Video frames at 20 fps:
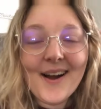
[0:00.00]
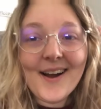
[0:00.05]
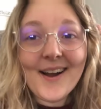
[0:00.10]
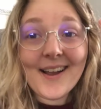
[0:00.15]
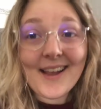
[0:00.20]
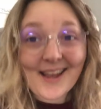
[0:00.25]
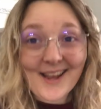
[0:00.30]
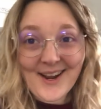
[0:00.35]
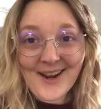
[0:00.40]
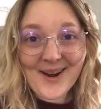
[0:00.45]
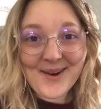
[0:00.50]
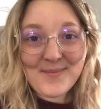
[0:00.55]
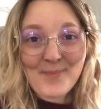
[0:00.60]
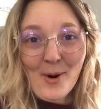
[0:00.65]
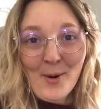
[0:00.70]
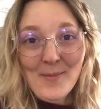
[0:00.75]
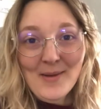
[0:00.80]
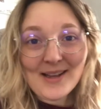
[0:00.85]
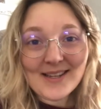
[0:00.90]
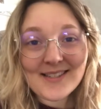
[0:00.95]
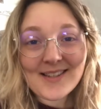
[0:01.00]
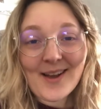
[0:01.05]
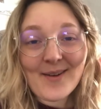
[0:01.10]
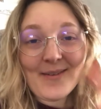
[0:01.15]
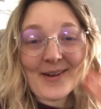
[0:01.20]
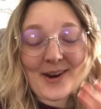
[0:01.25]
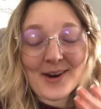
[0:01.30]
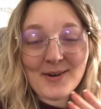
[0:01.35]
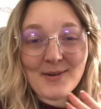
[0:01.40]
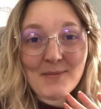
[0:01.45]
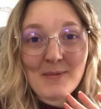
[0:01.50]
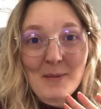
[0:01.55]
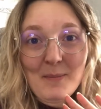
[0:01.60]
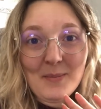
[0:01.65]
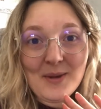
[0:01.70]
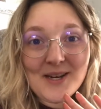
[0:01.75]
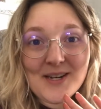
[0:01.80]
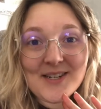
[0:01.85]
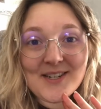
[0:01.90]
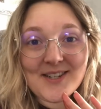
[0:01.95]
Okay, I promise I'm gonna
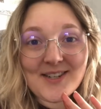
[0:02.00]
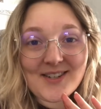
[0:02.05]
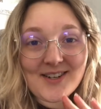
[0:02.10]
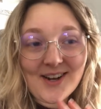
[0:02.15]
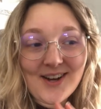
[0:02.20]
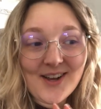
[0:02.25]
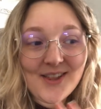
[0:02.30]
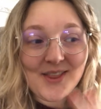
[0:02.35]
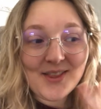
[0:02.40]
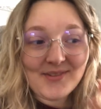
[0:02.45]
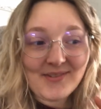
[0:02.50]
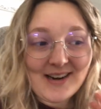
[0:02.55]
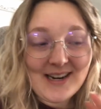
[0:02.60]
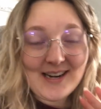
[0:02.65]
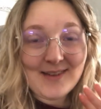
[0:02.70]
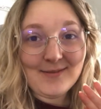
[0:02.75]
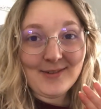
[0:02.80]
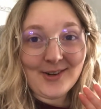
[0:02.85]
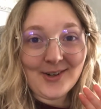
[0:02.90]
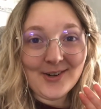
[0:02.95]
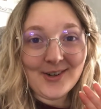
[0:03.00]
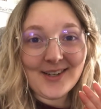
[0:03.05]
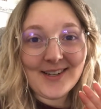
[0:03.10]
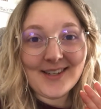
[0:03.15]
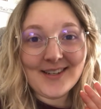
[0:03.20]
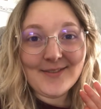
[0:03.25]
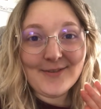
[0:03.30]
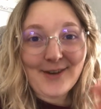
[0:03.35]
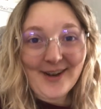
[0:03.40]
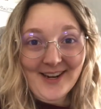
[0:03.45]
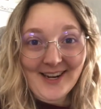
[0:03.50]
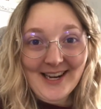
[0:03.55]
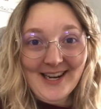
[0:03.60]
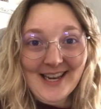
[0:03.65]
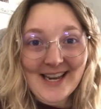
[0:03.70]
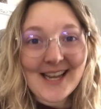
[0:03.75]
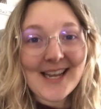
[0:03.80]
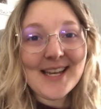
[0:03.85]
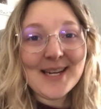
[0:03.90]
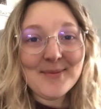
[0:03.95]
remember to start the reading vlog
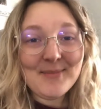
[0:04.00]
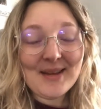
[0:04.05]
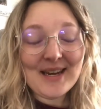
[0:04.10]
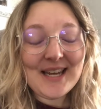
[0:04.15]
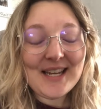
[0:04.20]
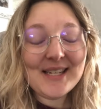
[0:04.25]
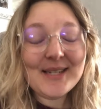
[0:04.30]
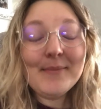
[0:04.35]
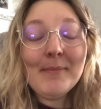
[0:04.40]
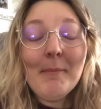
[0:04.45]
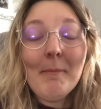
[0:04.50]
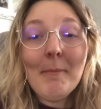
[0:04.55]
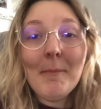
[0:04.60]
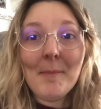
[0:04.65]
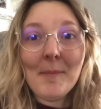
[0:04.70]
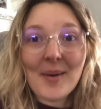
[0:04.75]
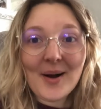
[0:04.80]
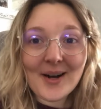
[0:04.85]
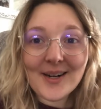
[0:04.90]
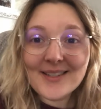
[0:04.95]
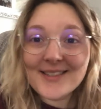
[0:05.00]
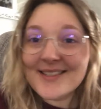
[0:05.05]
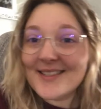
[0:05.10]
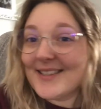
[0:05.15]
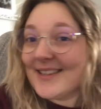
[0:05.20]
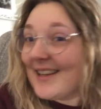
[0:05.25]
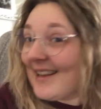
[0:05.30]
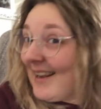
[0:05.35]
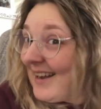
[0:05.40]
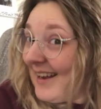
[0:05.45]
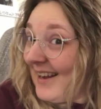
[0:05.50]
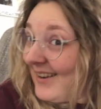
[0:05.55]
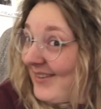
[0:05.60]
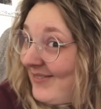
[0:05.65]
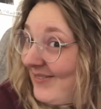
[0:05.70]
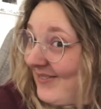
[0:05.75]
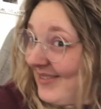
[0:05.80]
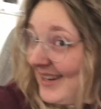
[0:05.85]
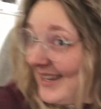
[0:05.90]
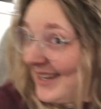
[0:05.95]
finally in a minute, but
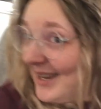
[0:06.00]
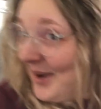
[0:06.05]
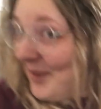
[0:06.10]
can we